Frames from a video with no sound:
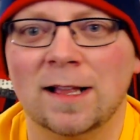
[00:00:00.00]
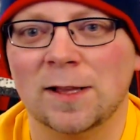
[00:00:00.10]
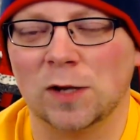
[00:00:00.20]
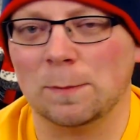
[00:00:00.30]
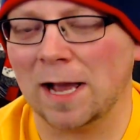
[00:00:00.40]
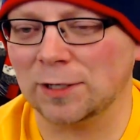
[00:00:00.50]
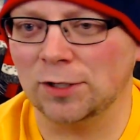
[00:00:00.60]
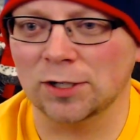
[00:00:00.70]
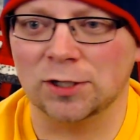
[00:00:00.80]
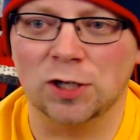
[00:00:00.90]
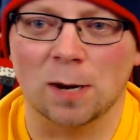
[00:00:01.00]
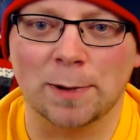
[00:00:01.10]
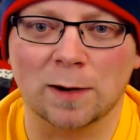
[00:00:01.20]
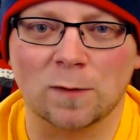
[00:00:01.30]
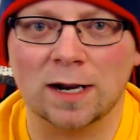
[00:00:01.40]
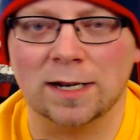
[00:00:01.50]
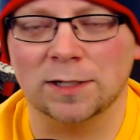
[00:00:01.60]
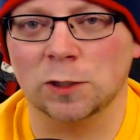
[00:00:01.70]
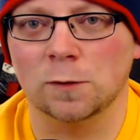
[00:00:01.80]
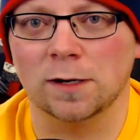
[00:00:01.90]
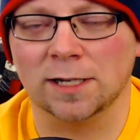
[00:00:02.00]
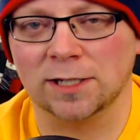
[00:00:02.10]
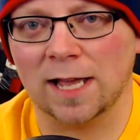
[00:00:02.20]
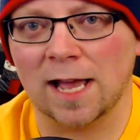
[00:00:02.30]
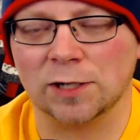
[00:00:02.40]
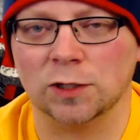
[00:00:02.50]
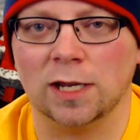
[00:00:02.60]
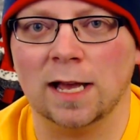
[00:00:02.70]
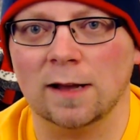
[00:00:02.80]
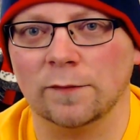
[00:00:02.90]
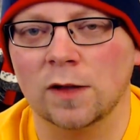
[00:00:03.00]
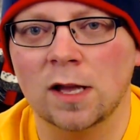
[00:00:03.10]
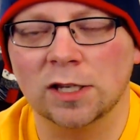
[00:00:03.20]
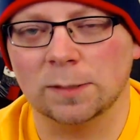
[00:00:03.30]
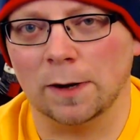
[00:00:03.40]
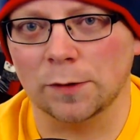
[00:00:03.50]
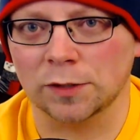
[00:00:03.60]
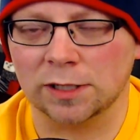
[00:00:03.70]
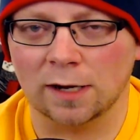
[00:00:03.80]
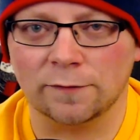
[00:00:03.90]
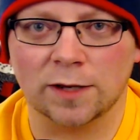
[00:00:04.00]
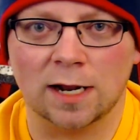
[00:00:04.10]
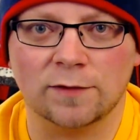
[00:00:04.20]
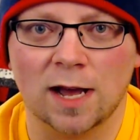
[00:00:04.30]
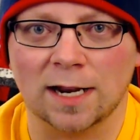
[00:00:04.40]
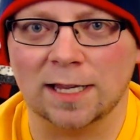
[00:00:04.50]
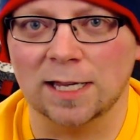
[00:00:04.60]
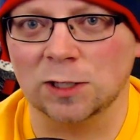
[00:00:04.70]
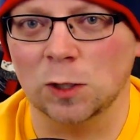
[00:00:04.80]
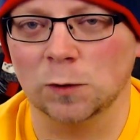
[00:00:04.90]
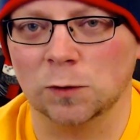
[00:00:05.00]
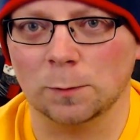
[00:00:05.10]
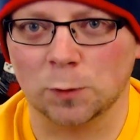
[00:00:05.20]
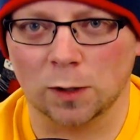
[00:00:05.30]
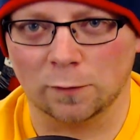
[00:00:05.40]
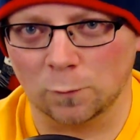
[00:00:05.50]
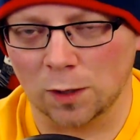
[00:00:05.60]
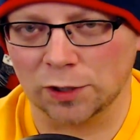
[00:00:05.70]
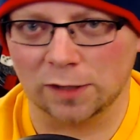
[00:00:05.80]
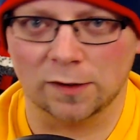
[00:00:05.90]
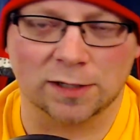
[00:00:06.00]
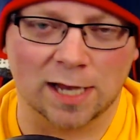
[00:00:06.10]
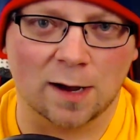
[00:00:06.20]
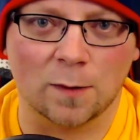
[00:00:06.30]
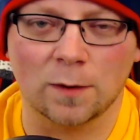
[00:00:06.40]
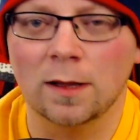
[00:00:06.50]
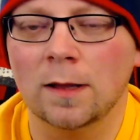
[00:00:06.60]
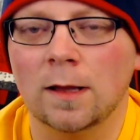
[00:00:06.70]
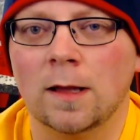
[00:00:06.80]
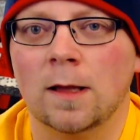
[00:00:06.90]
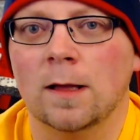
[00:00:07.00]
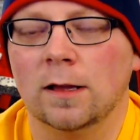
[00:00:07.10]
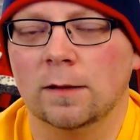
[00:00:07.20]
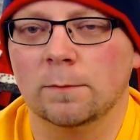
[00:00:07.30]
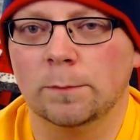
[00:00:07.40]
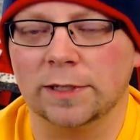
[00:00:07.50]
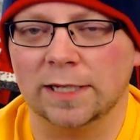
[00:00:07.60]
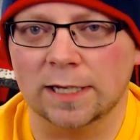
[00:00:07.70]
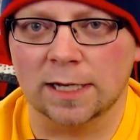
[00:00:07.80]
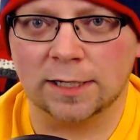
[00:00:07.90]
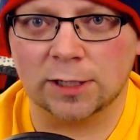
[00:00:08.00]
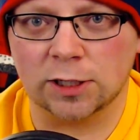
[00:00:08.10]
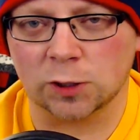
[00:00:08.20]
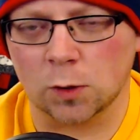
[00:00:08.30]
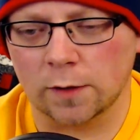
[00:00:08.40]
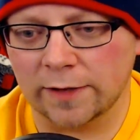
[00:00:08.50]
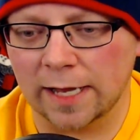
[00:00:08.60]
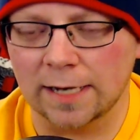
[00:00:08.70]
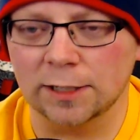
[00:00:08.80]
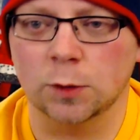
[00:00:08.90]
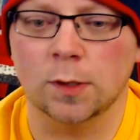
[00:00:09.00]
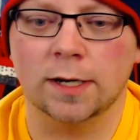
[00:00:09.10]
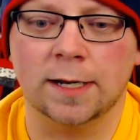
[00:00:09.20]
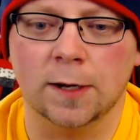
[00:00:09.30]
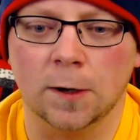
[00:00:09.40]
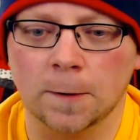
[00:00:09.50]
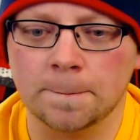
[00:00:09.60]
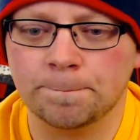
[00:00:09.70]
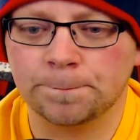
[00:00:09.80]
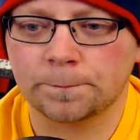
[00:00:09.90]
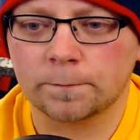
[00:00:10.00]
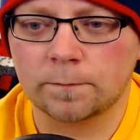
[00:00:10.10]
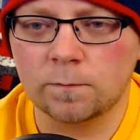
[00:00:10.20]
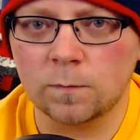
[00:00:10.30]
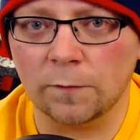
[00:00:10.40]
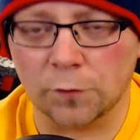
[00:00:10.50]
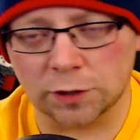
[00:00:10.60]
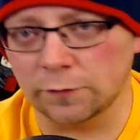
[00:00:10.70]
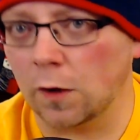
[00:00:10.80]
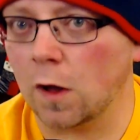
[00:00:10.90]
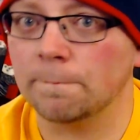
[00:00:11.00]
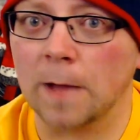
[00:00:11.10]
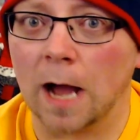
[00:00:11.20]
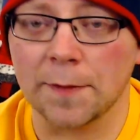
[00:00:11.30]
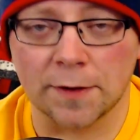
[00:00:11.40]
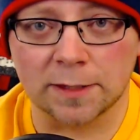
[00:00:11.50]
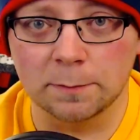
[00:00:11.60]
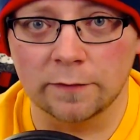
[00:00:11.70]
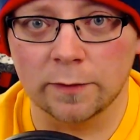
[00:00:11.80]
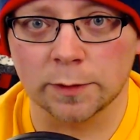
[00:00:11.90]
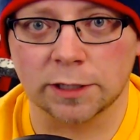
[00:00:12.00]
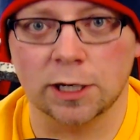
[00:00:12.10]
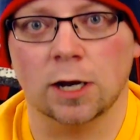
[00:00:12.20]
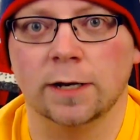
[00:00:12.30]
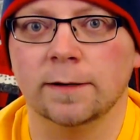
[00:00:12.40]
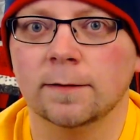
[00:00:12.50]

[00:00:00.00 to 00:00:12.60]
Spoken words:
So I'm actually just jumping right into it because I actually have some other stuff that I've got to get to, so I'm sort of rushing this out. But to sort of get into it here, first of all, I thought the movie was good.